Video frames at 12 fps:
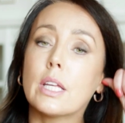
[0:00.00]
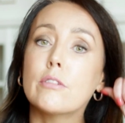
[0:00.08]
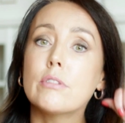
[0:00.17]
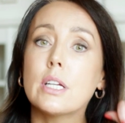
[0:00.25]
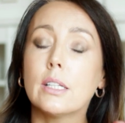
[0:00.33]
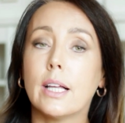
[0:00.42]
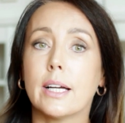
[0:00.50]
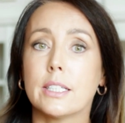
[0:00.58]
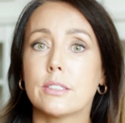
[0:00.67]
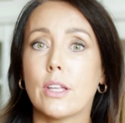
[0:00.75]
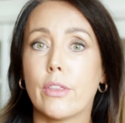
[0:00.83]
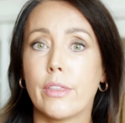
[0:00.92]
they
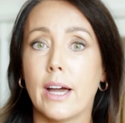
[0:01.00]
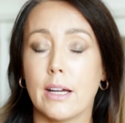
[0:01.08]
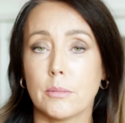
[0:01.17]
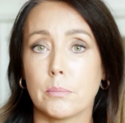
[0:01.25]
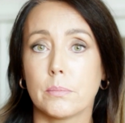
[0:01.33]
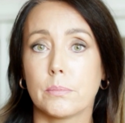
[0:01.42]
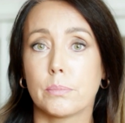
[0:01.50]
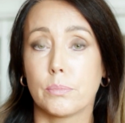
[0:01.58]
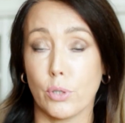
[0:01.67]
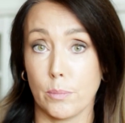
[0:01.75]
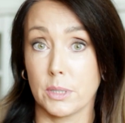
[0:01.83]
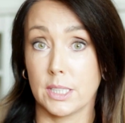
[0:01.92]
realised that that
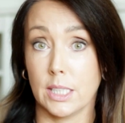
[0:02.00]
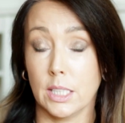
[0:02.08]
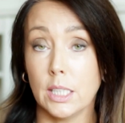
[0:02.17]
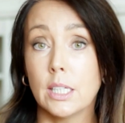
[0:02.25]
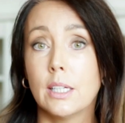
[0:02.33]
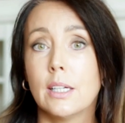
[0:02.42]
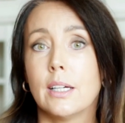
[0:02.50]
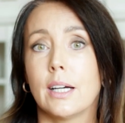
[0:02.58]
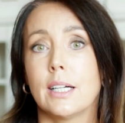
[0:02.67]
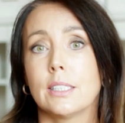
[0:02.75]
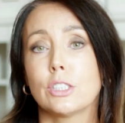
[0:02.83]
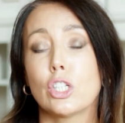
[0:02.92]
property
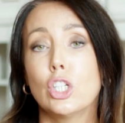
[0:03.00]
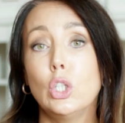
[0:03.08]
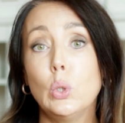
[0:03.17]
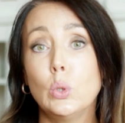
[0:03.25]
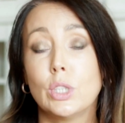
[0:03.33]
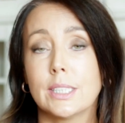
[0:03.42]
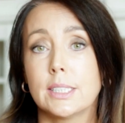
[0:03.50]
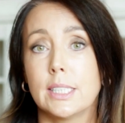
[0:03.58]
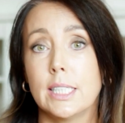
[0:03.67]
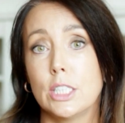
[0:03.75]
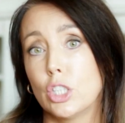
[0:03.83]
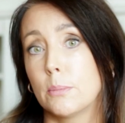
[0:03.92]
has huge
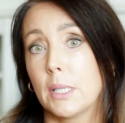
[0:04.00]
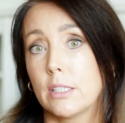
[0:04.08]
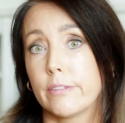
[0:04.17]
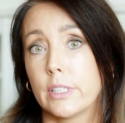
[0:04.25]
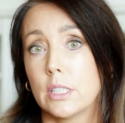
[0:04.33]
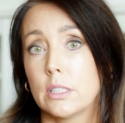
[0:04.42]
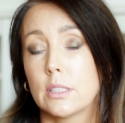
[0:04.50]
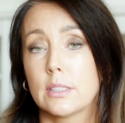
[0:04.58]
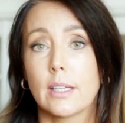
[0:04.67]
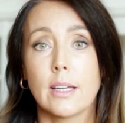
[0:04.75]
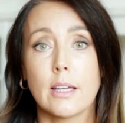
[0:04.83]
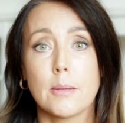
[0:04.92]
anti-aging benefits.
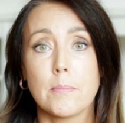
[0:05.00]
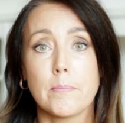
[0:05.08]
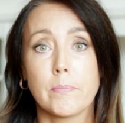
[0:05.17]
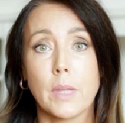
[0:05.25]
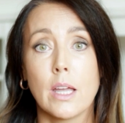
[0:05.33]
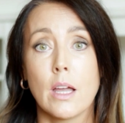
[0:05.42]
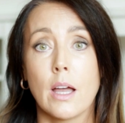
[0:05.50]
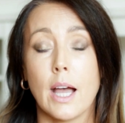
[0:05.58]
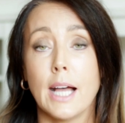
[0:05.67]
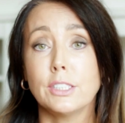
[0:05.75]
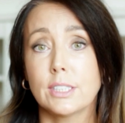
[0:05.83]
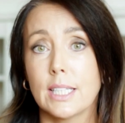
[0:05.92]

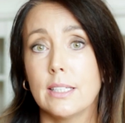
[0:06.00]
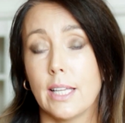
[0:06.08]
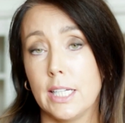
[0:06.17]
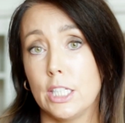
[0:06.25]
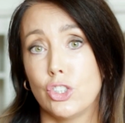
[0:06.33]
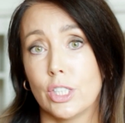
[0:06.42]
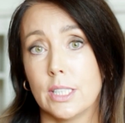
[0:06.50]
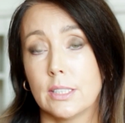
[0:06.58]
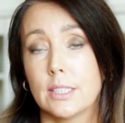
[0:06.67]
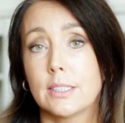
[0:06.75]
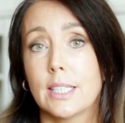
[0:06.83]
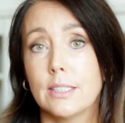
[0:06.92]
As skin ages,
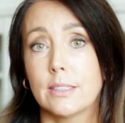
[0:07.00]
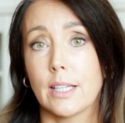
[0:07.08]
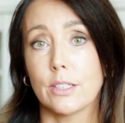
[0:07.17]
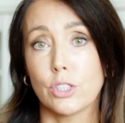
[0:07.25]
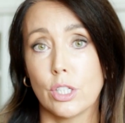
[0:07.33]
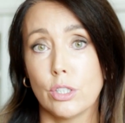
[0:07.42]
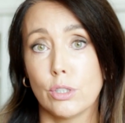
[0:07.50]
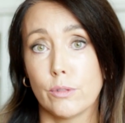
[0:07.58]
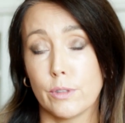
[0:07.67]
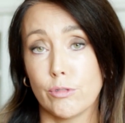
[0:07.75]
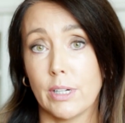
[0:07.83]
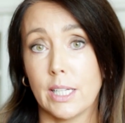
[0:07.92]
the skin cell
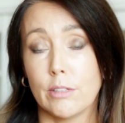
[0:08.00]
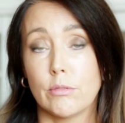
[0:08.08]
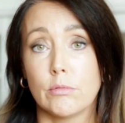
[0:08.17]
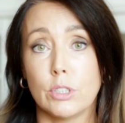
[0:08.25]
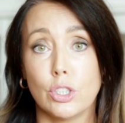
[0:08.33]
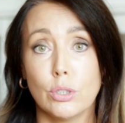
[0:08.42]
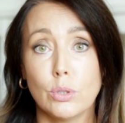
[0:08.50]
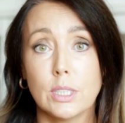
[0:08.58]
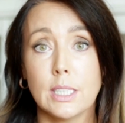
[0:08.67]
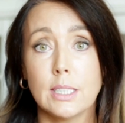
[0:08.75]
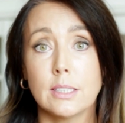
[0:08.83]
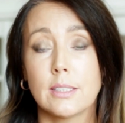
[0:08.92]
turnover rate
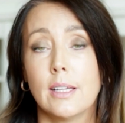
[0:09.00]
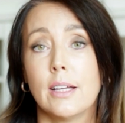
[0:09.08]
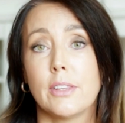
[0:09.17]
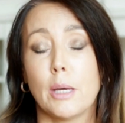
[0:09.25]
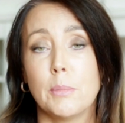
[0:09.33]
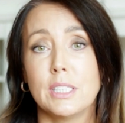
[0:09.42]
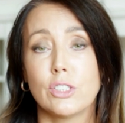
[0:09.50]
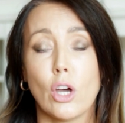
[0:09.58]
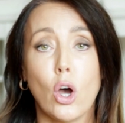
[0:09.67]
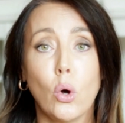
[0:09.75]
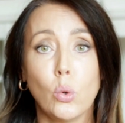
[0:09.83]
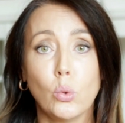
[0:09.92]
reduces. That means that
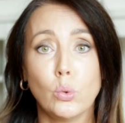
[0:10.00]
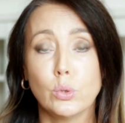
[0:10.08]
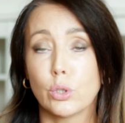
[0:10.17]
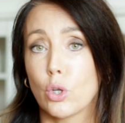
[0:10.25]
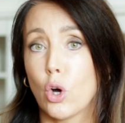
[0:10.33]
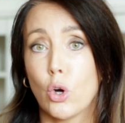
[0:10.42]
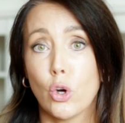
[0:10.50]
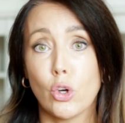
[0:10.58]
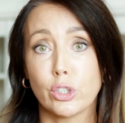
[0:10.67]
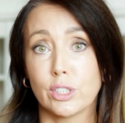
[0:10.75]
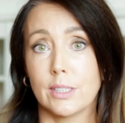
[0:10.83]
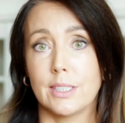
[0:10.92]
old,
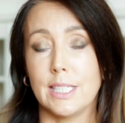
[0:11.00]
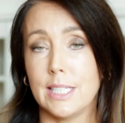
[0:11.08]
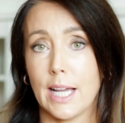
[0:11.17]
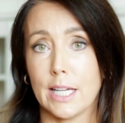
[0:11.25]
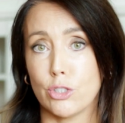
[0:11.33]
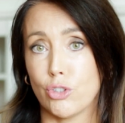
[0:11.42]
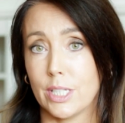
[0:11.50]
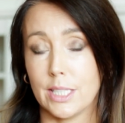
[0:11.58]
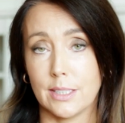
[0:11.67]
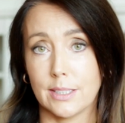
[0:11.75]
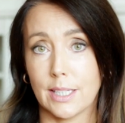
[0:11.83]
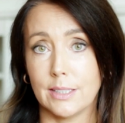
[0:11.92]
coarse,
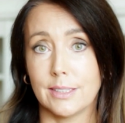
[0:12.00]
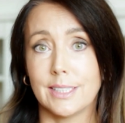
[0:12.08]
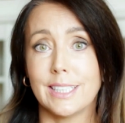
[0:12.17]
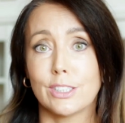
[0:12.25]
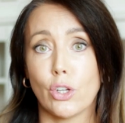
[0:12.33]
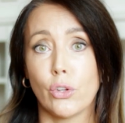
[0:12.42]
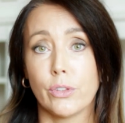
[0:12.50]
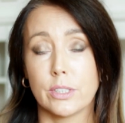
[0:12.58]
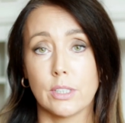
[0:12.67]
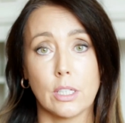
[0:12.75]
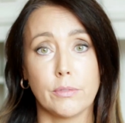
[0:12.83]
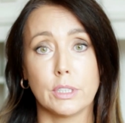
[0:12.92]
dehydrated skin sits on the
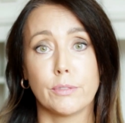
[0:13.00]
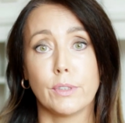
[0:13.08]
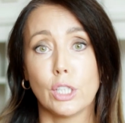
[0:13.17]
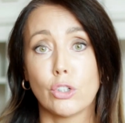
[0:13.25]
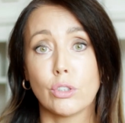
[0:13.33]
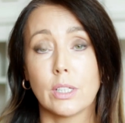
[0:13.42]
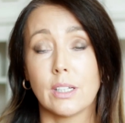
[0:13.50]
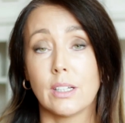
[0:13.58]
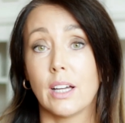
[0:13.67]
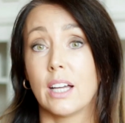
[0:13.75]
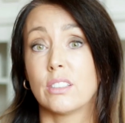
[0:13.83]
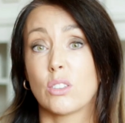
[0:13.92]
surface for longer
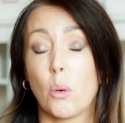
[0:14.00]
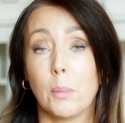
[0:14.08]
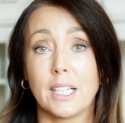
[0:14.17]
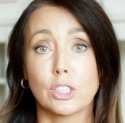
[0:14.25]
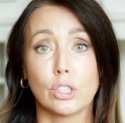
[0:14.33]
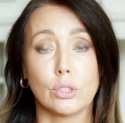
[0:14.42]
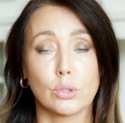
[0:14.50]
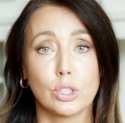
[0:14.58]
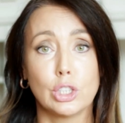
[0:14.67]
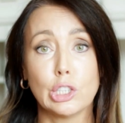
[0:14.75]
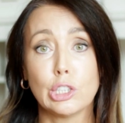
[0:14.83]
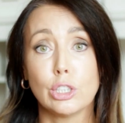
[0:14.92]
and complexion looks
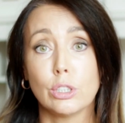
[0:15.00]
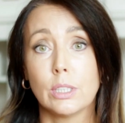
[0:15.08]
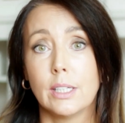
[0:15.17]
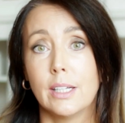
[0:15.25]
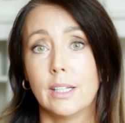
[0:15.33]
dull,